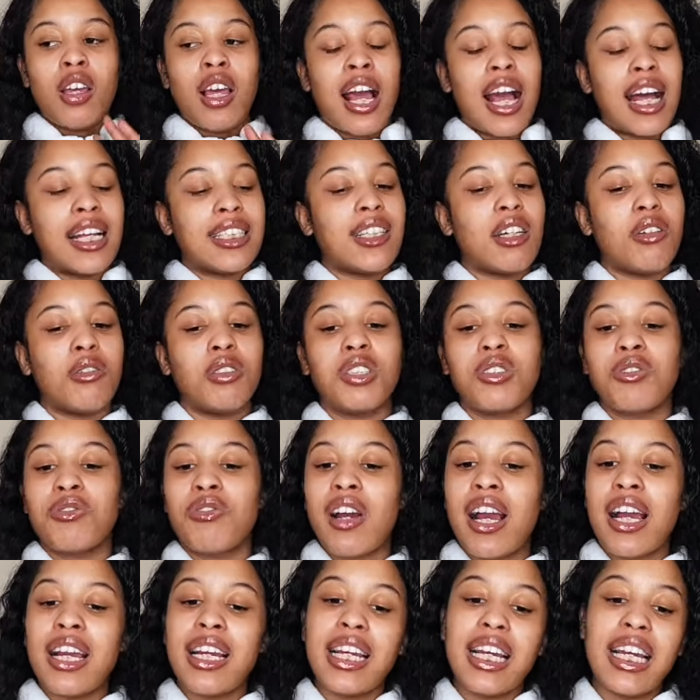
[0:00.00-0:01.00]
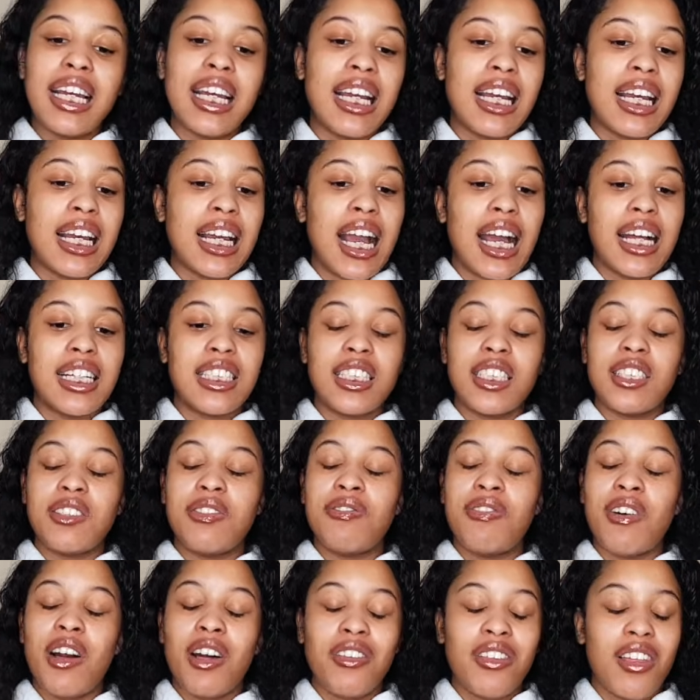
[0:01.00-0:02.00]
As I was writing, I just
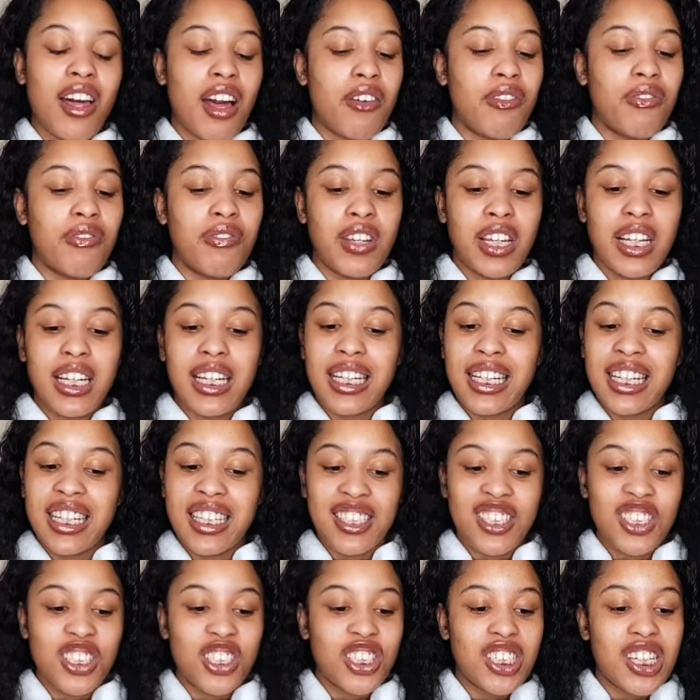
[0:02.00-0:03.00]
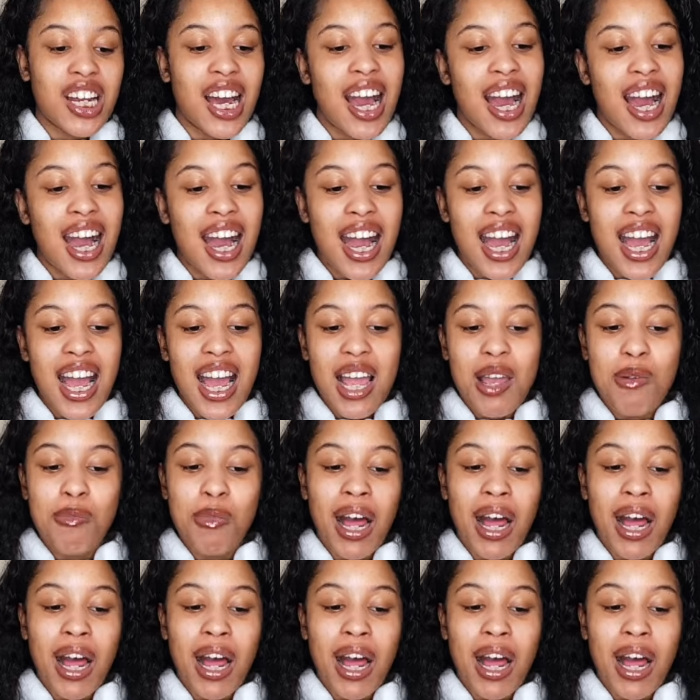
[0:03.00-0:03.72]
felt that feeling each time.